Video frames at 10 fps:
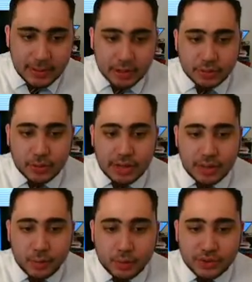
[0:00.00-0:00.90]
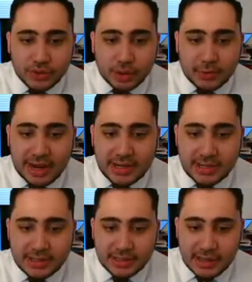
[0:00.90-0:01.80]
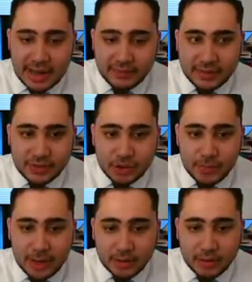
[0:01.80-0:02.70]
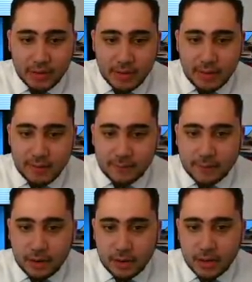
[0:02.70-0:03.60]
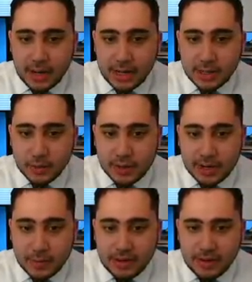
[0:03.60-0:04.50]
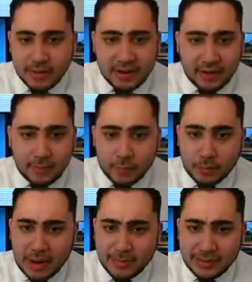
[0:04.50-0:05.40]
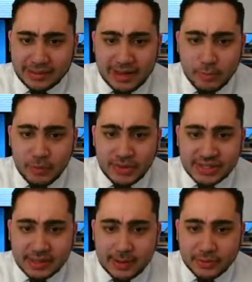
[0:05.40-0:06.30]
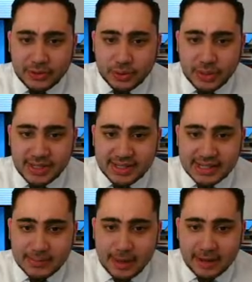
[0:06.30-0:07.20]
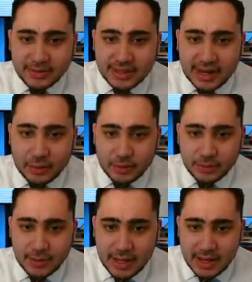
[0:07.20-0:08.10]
be our tornado warning storm, and I need to have this zoom out far and quick. And we're, I believe, moving this at about 36 miles an hour.